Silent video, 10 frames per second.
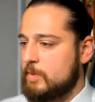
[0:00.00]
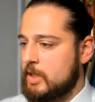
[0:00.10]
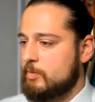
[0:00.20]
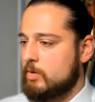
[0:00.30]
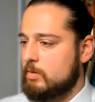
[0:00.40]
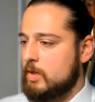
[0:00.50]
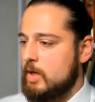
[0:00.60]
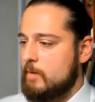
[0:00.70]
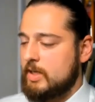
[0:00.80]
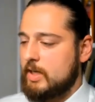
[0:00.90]
people
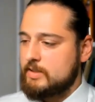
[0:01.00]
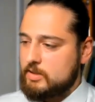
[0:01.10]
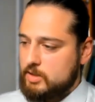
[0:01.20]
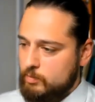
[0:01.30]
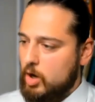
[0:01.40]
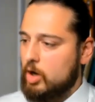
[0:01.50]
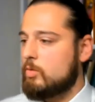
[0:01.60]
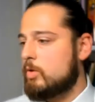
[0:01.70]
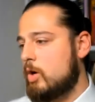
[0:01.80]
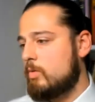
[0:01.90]
because tomorrow
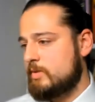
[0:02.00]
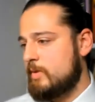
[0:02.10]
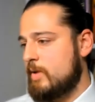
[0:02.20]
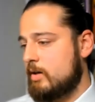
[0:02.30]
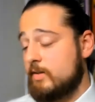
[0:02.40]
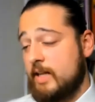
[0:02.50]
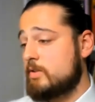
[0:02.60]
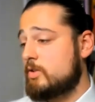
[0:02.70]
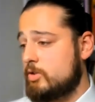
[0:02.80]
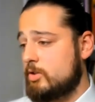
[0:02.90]
will always be better. And
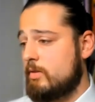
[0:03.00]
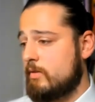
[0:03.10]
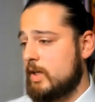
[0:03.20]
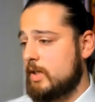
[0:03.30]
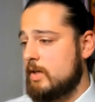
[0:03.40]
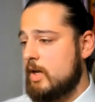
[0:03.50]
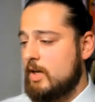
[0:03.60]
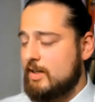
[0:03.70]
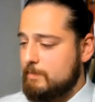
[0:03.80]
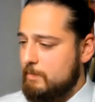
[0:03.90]
that's the truth of it.
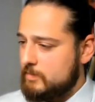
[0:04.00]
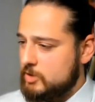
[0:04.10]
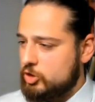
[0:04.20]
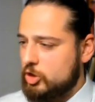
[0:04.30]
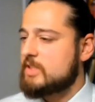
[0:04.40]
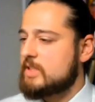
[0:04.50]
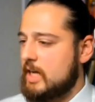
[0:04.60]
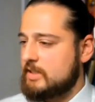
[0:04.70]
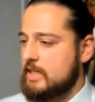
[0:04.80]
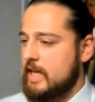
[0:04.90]
Just
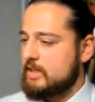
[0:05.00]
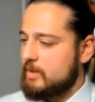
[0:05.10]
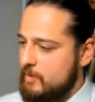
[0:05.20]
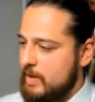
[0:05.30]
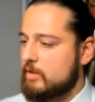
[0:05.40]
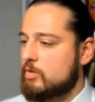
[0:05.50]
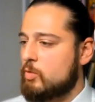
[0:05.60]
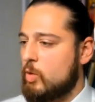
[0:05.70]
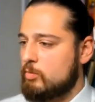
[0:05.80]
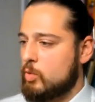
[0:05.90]
not today. Let me make it
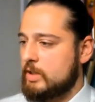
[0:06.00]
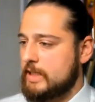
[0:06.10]
through one more